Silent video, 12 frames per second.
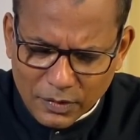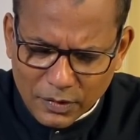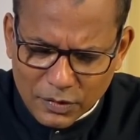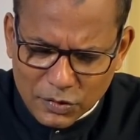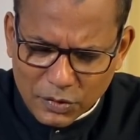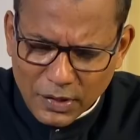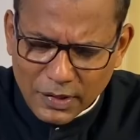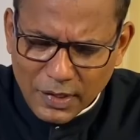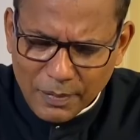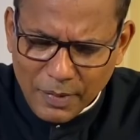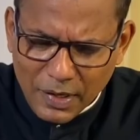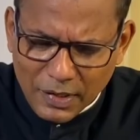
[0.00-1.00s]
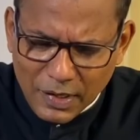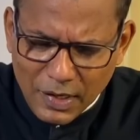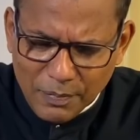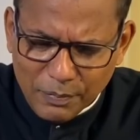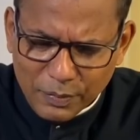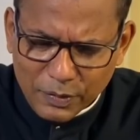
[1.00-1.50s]
so that they may
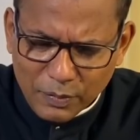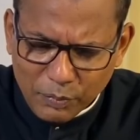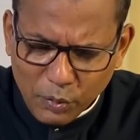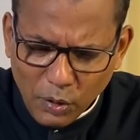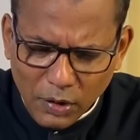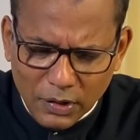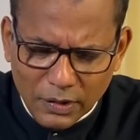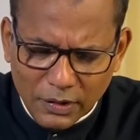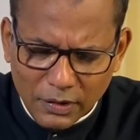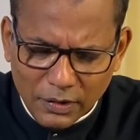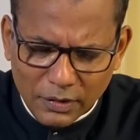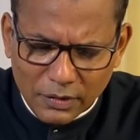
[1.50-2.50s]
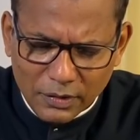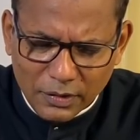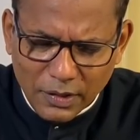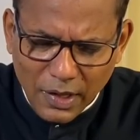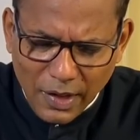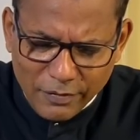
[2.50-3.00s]
keep the poor
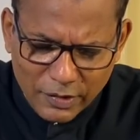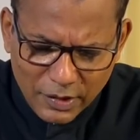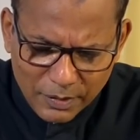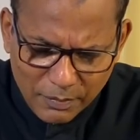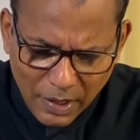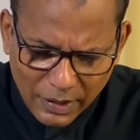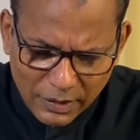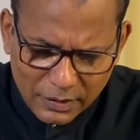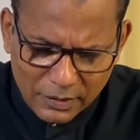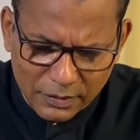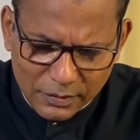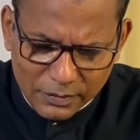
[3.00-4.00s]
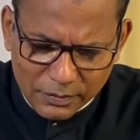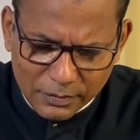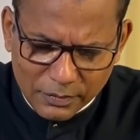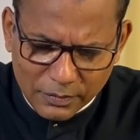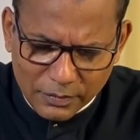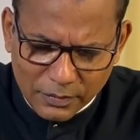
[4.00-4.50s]
ever in mind.
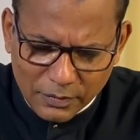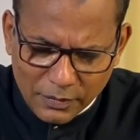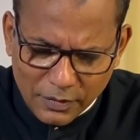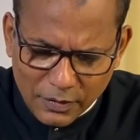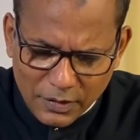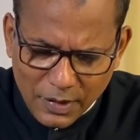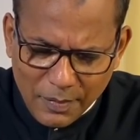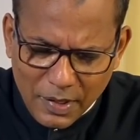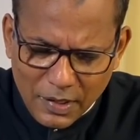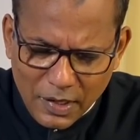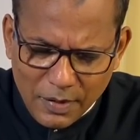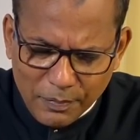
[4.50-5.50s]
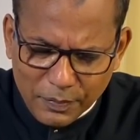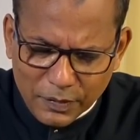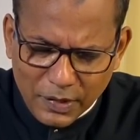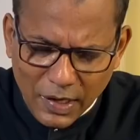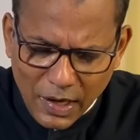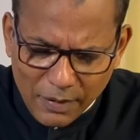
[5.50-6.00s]
They may keep
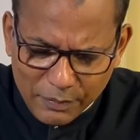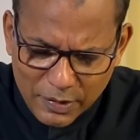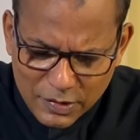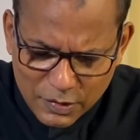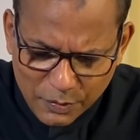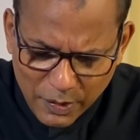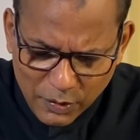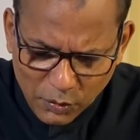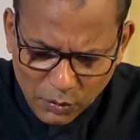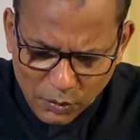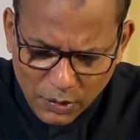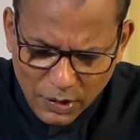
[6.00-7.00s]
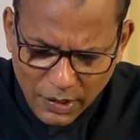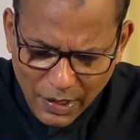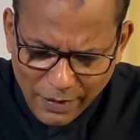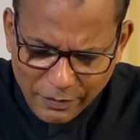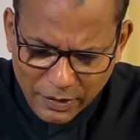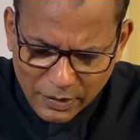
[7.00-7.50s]
the helpless widow
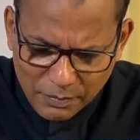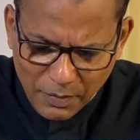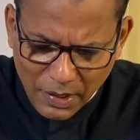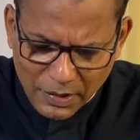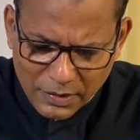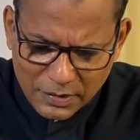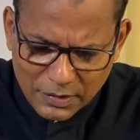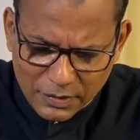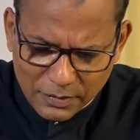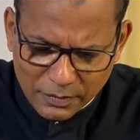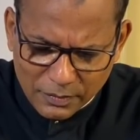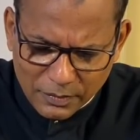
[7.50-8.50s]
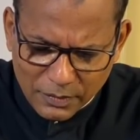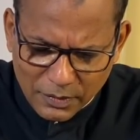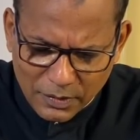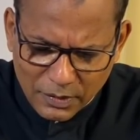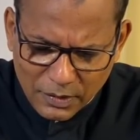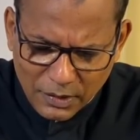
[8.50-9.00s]
ever in mind
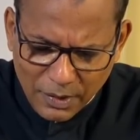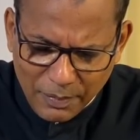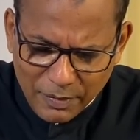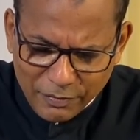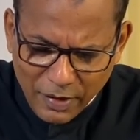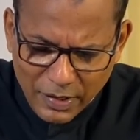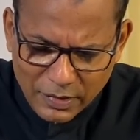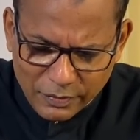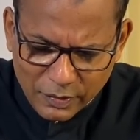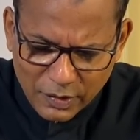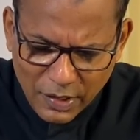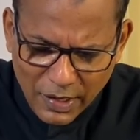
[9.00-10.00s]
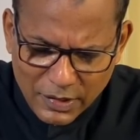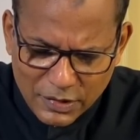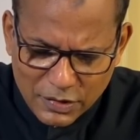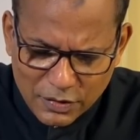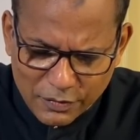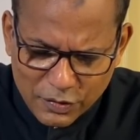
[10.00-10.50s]
they may fight for the
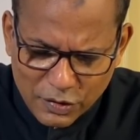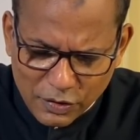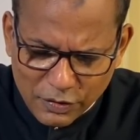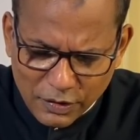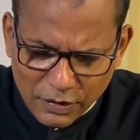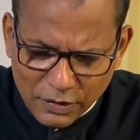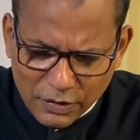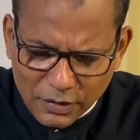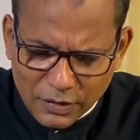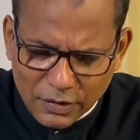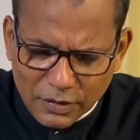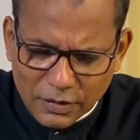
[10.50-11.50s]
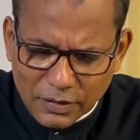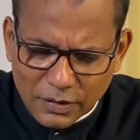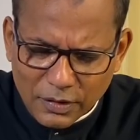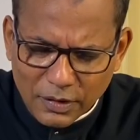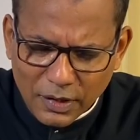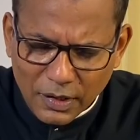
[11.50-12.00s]
rights of children
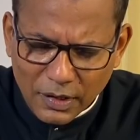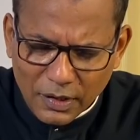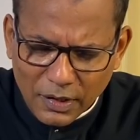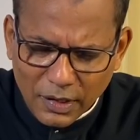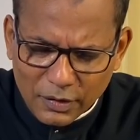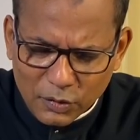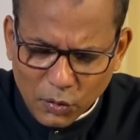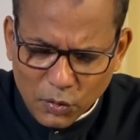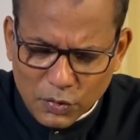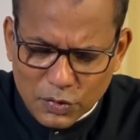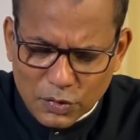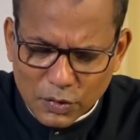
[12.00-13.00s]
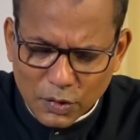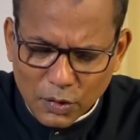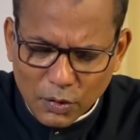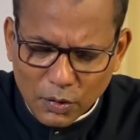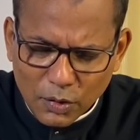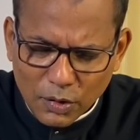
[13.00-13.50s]
and those
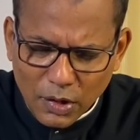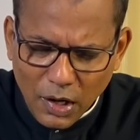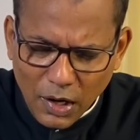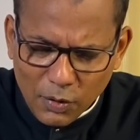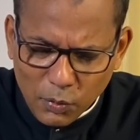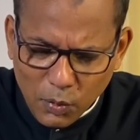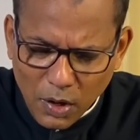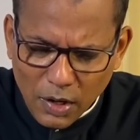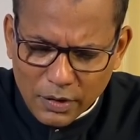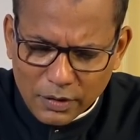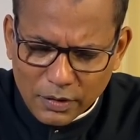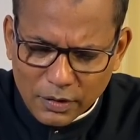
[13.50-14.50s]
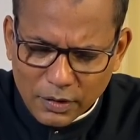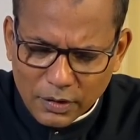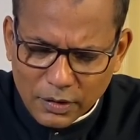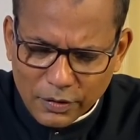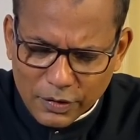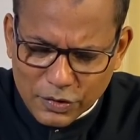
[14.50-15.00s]
uh, who are
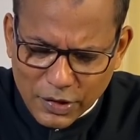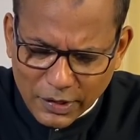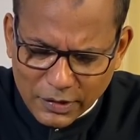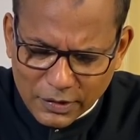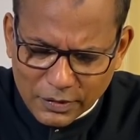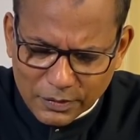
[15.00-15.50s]
rejected.